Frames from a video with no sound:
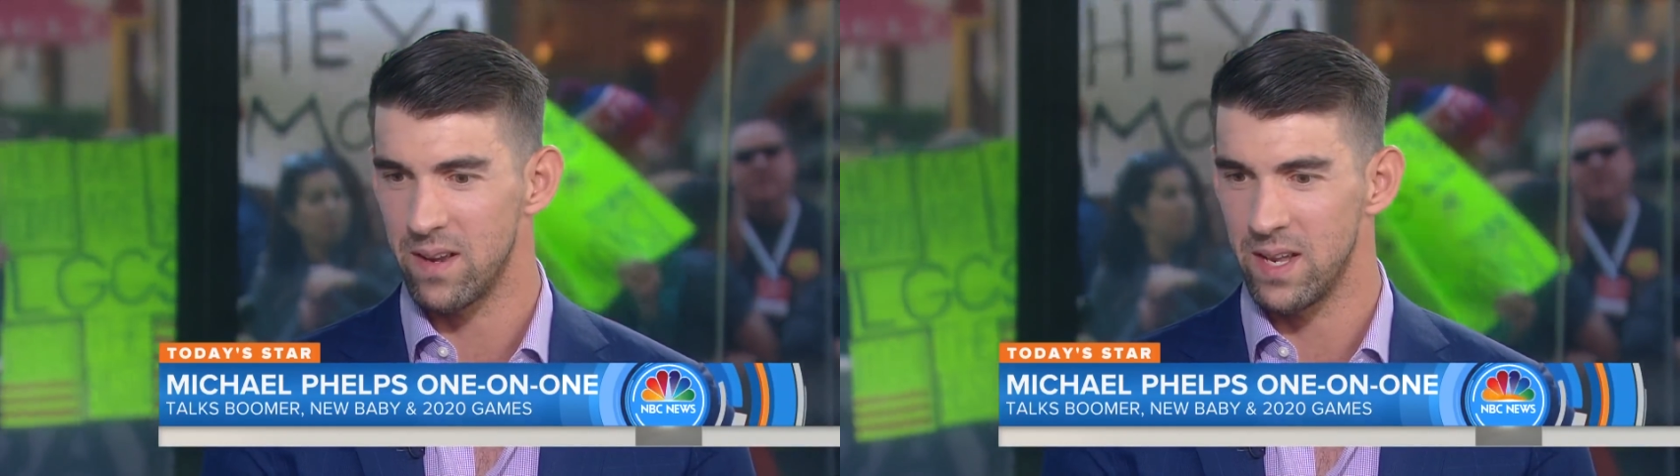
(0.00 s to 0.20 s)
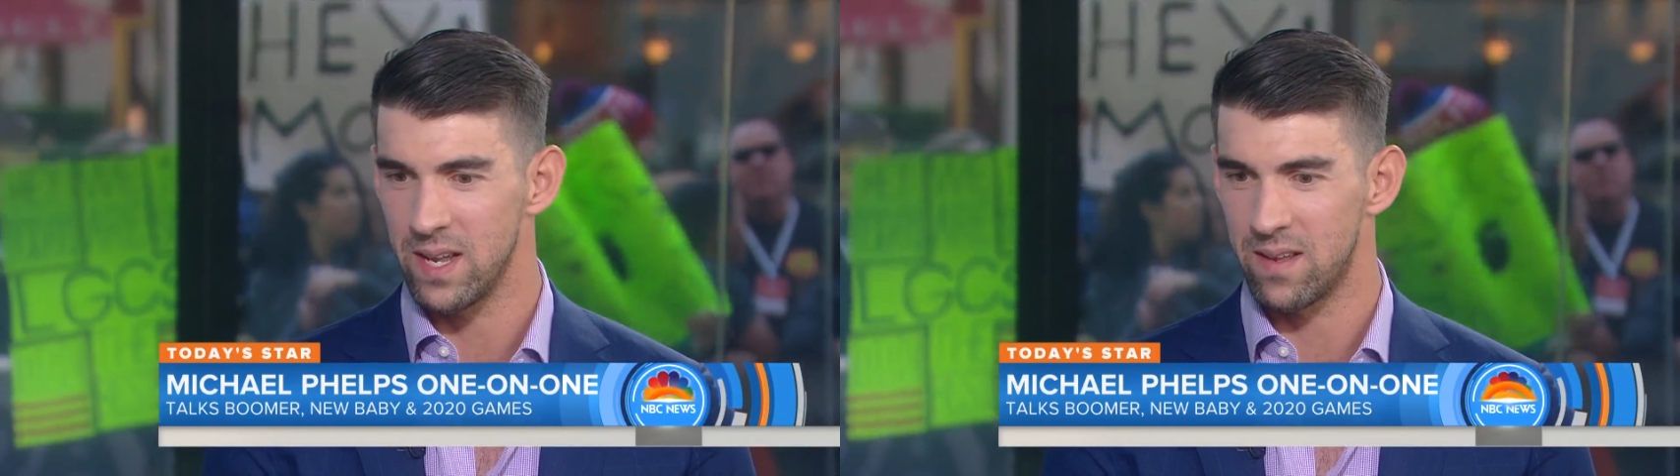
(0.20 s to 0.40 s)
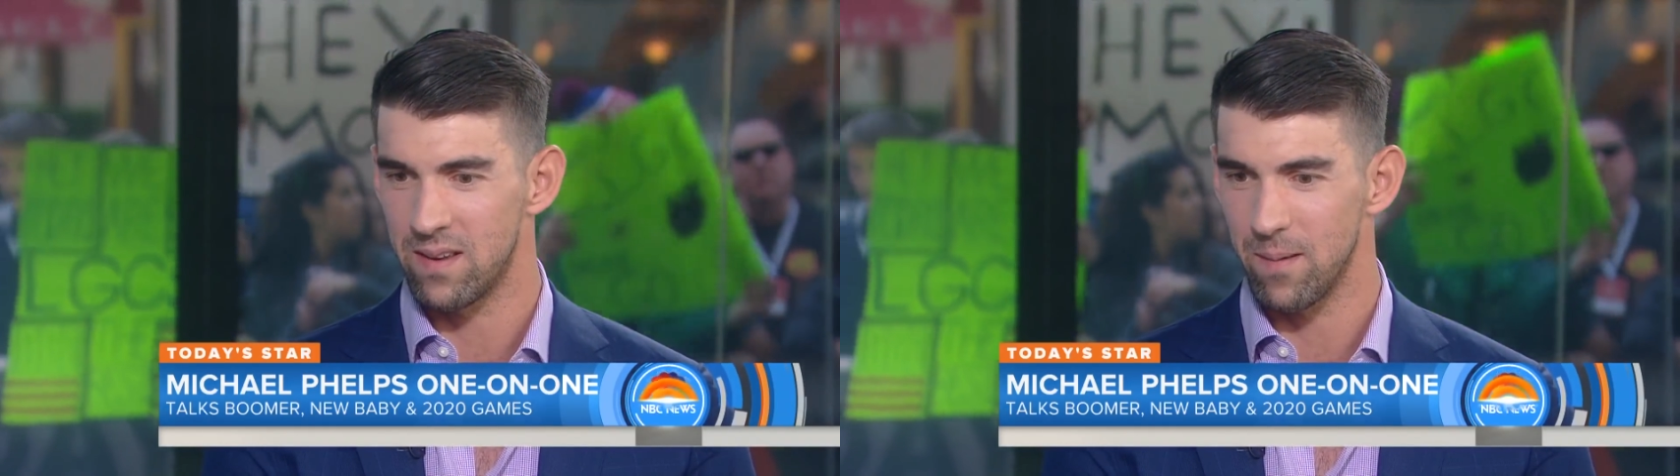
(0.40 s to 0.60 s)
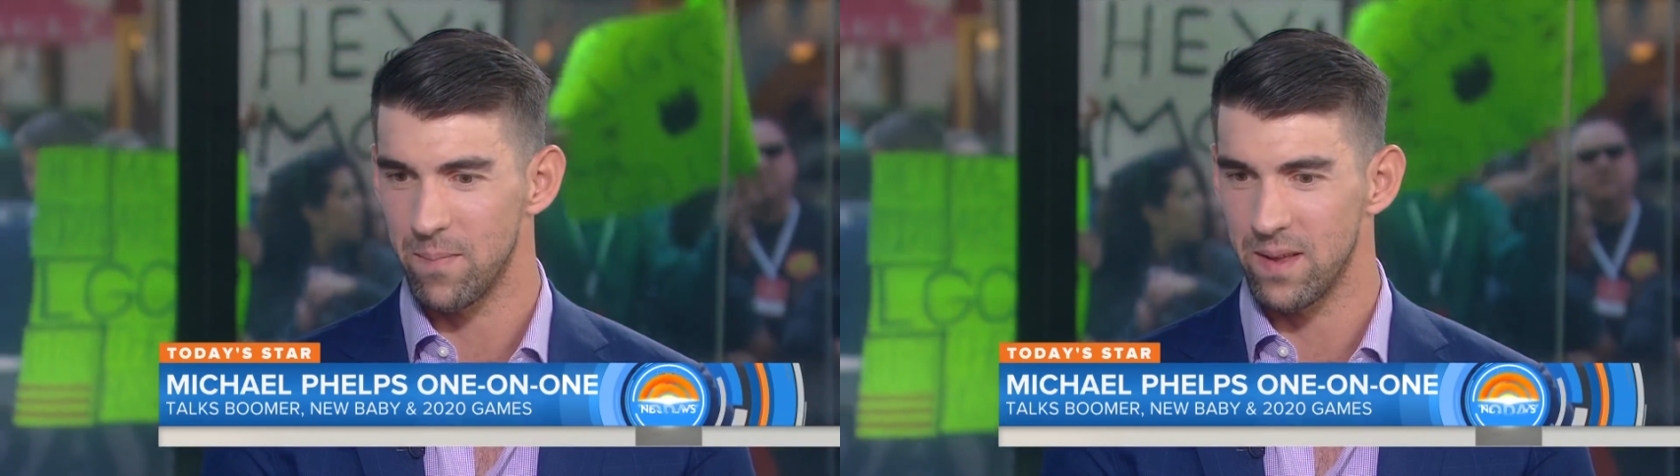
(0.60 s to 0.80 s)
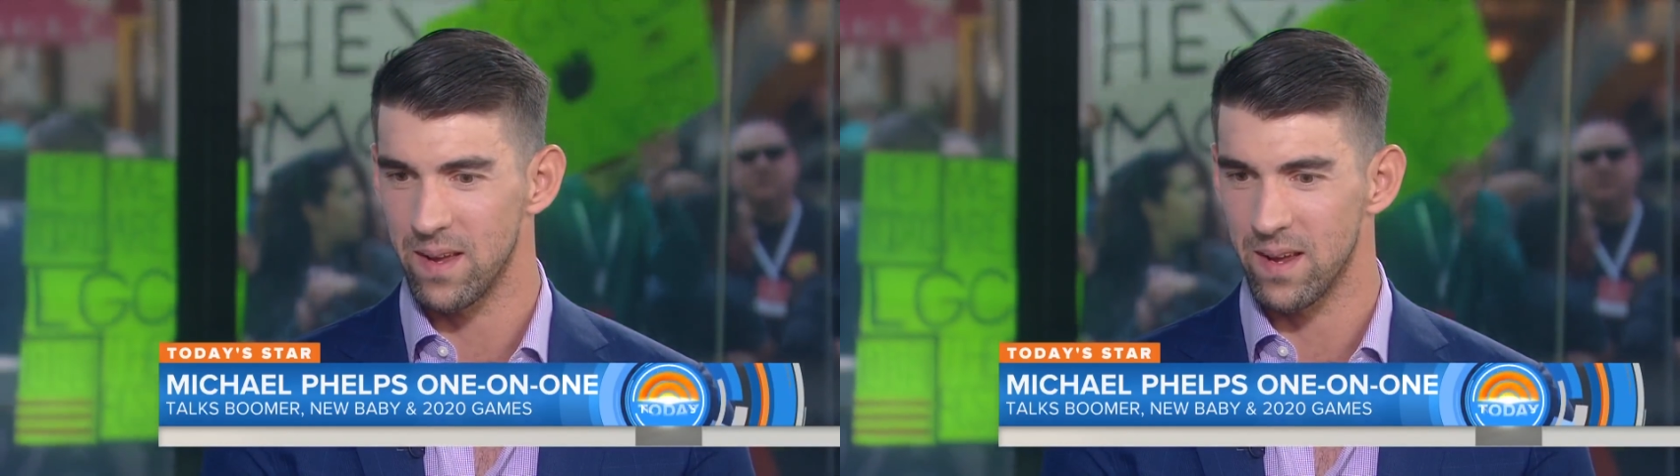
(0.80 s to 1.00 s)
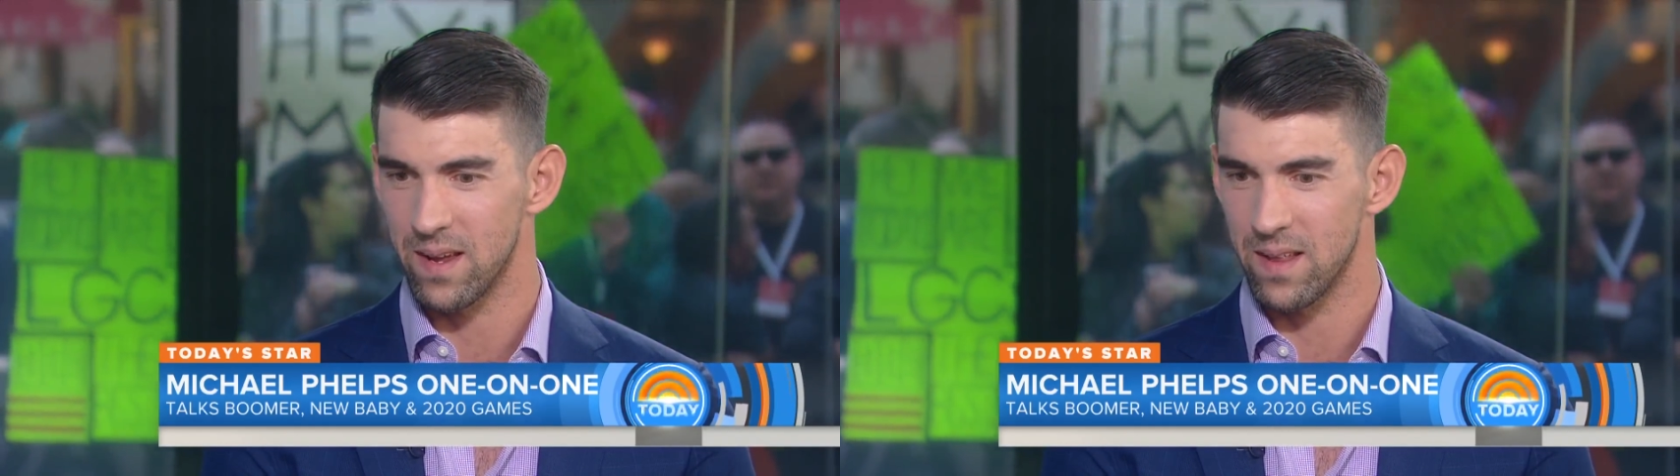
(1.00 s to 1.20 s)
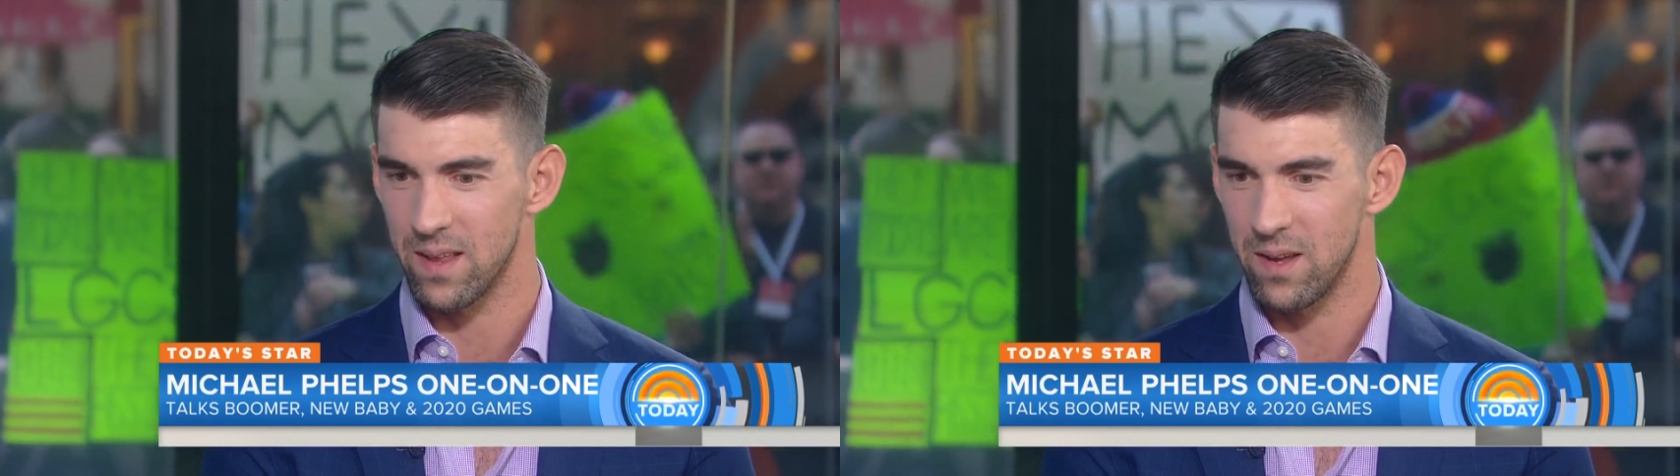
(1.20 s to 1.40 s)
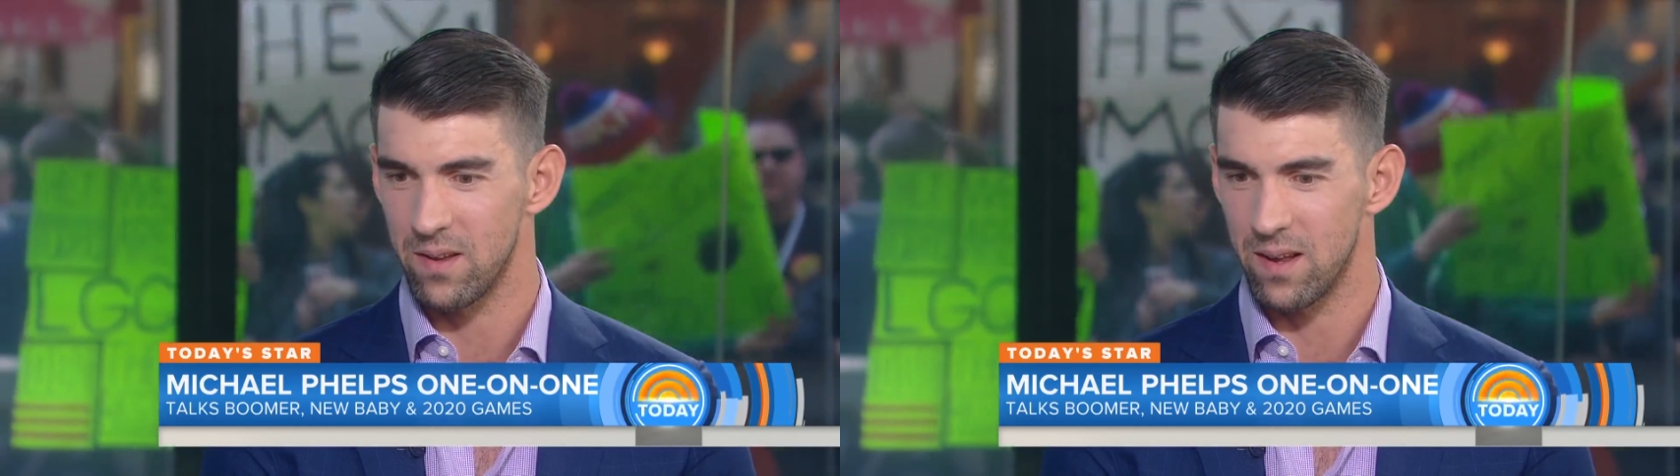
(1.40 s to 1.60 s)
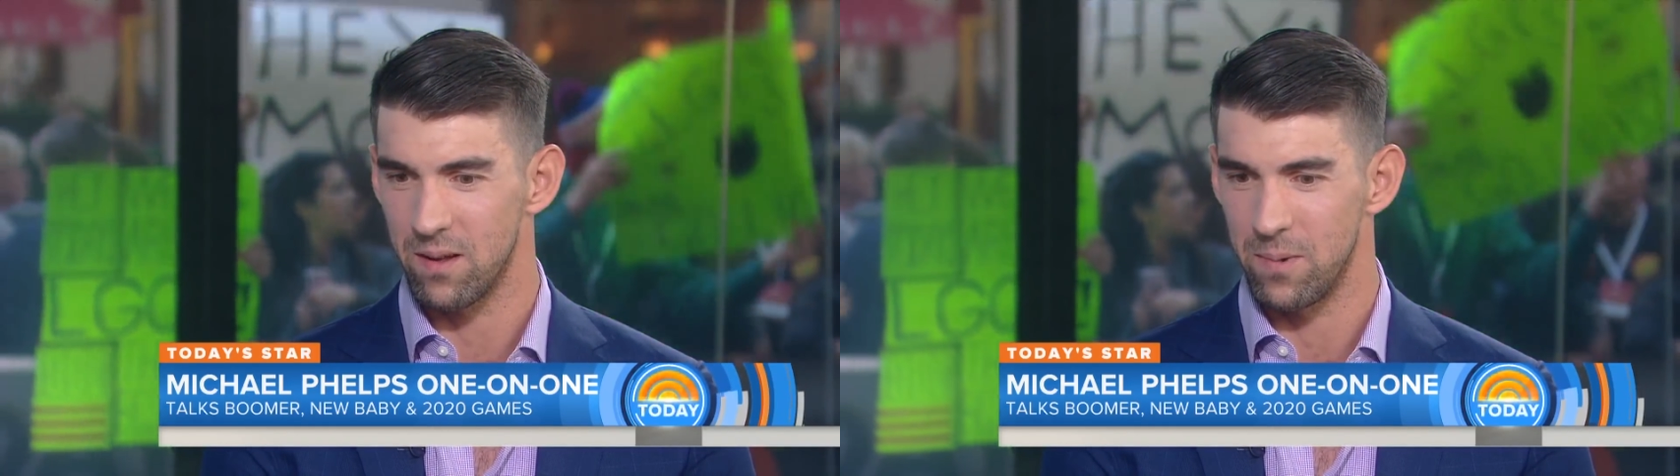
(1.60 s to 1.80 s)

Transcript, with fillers: it's something, like you said, I